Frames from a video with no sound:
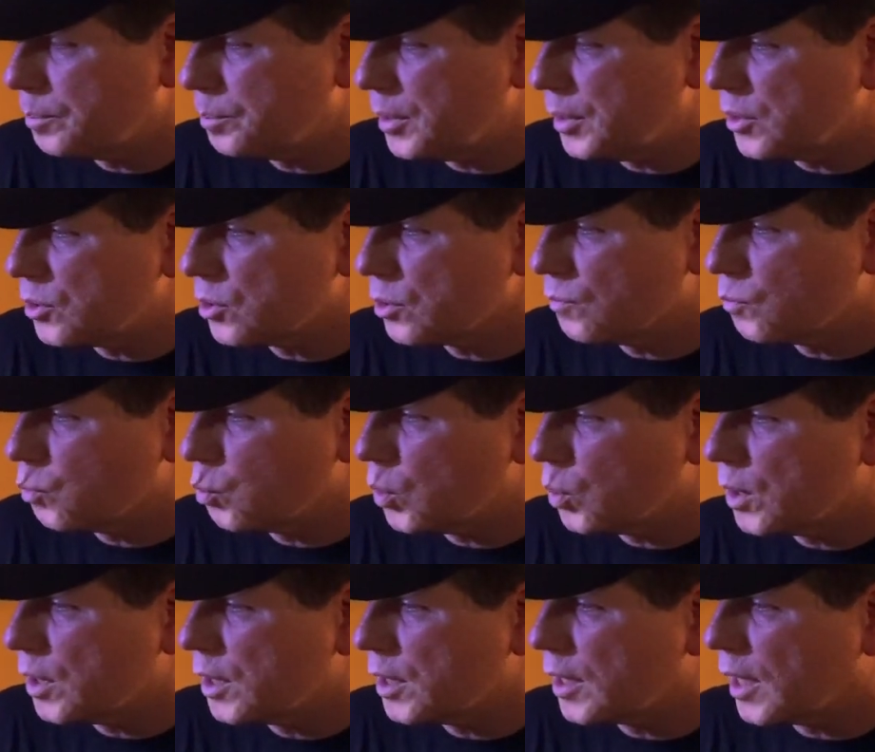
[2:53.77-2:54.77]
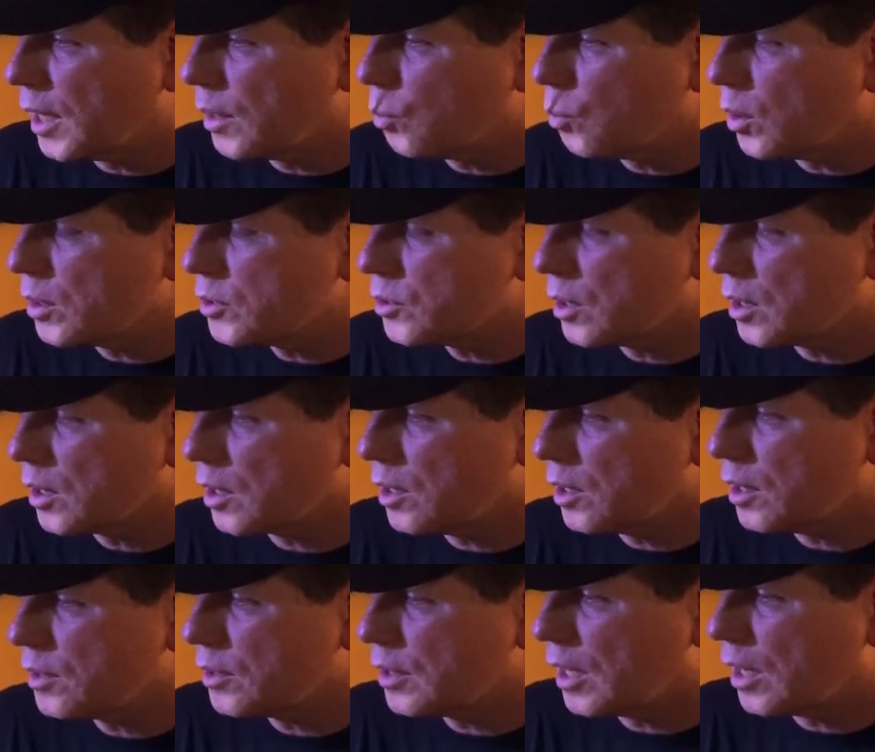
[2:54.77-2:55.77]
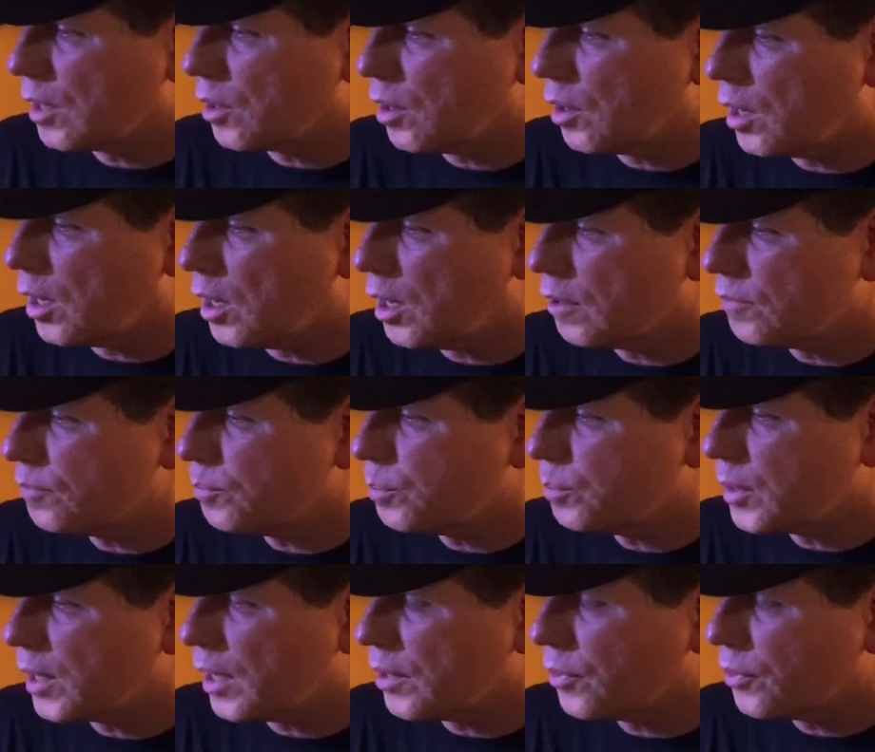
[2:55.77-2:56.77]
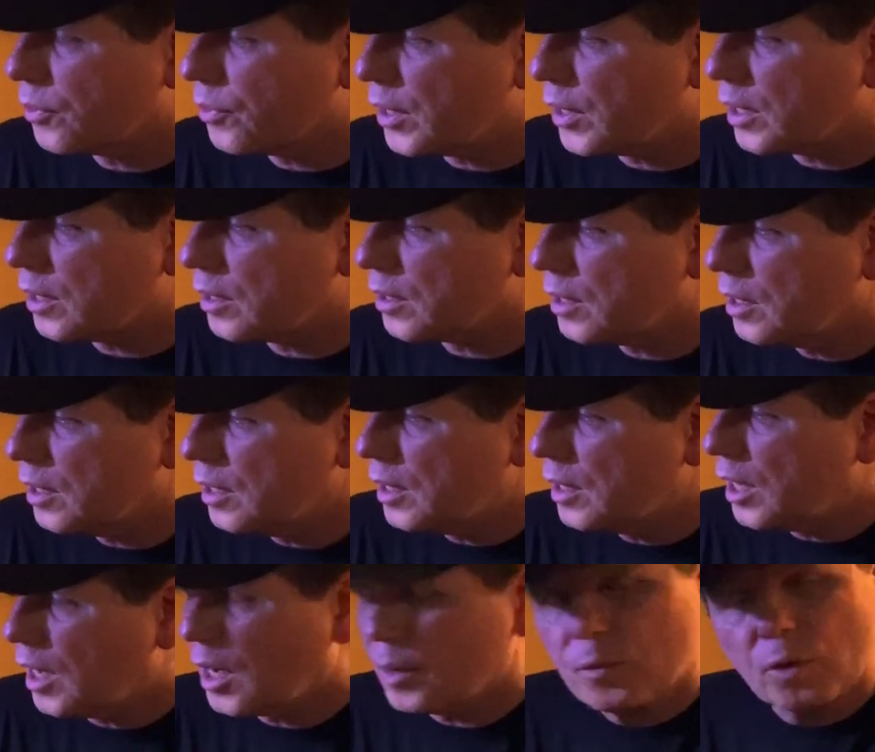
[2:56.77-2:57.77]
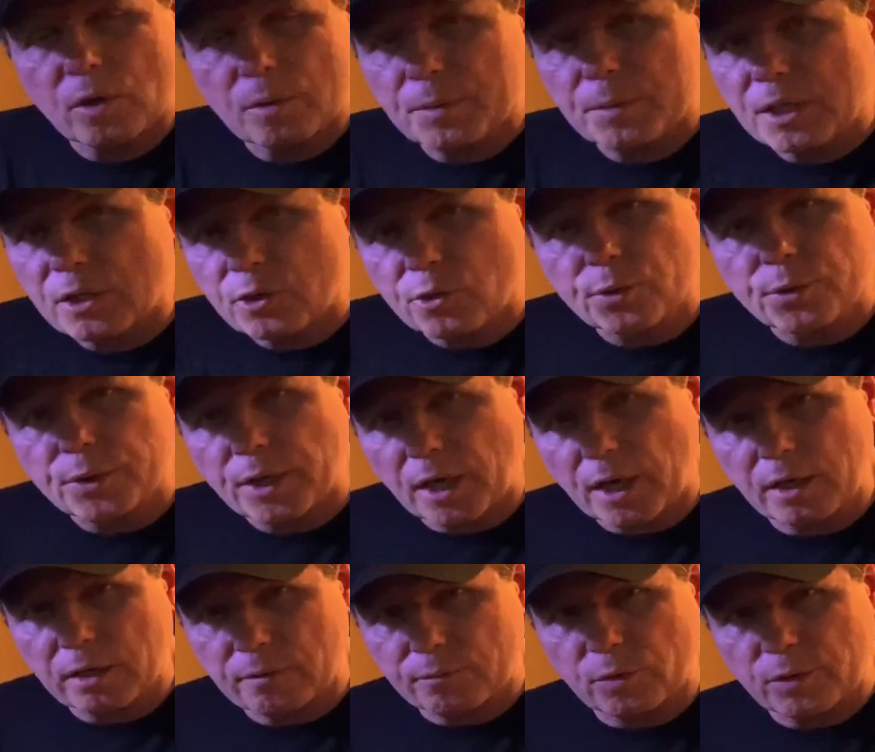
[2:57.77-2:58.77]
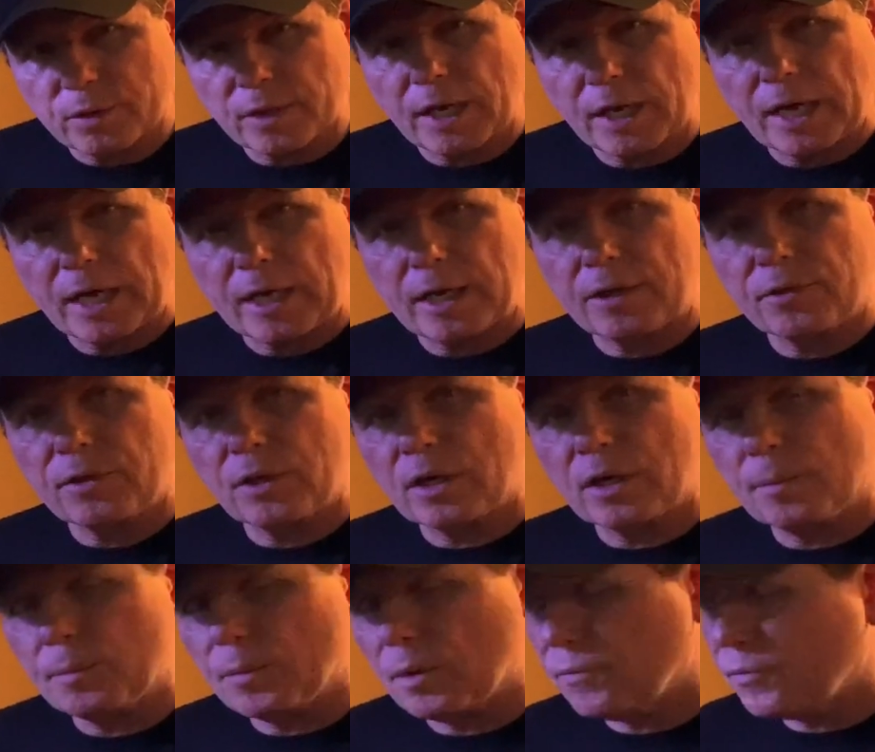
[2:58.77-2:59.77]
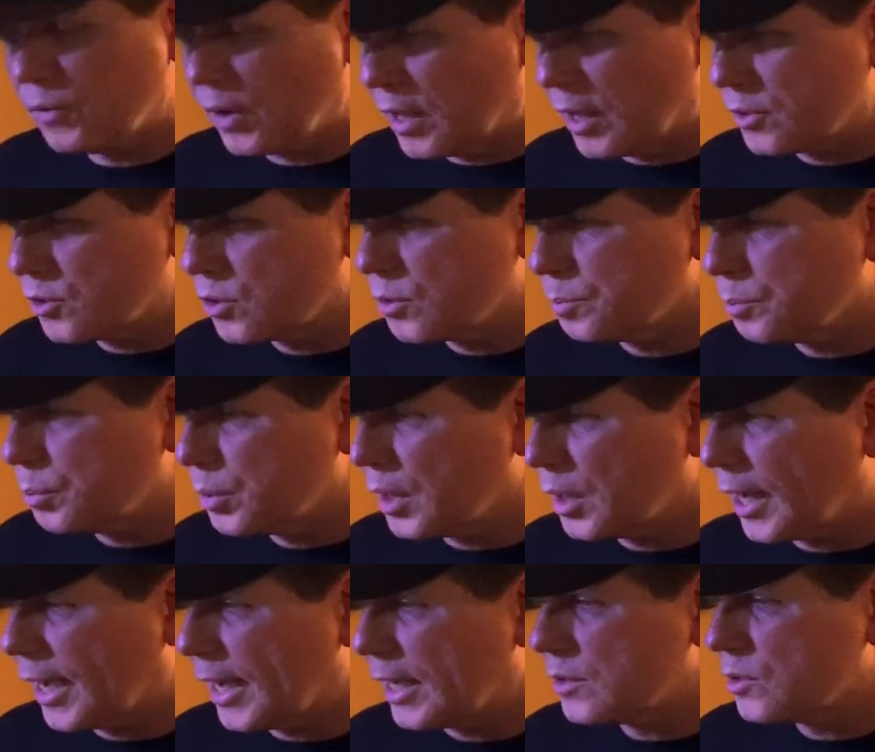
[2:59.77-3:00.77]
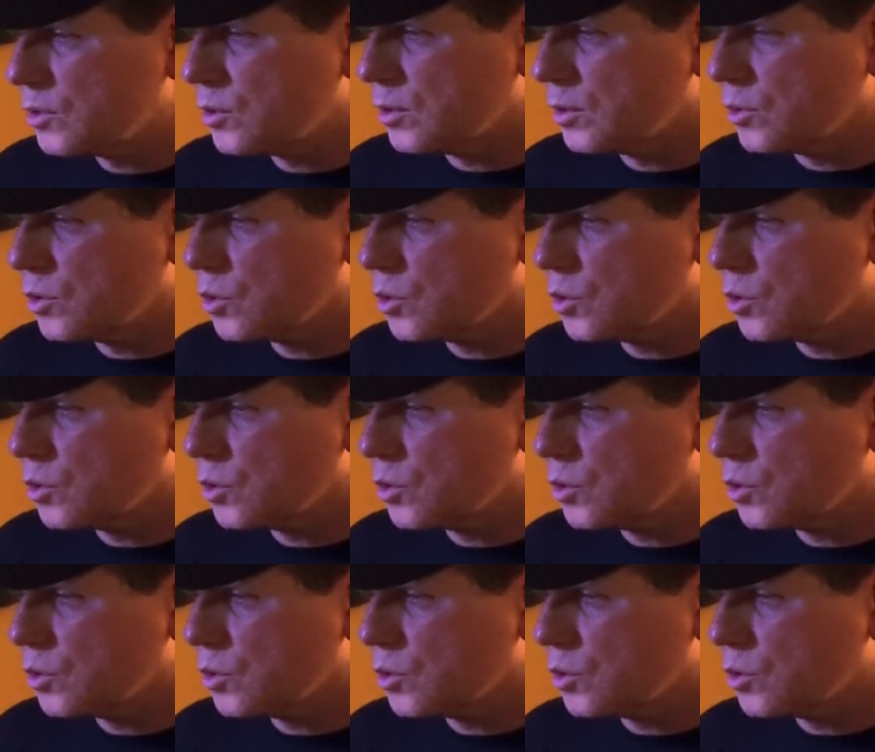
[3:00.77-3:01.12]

piece of wood. I was going to cut that off, but I think I'm going to be creative with that. I think I'm going to find some plants that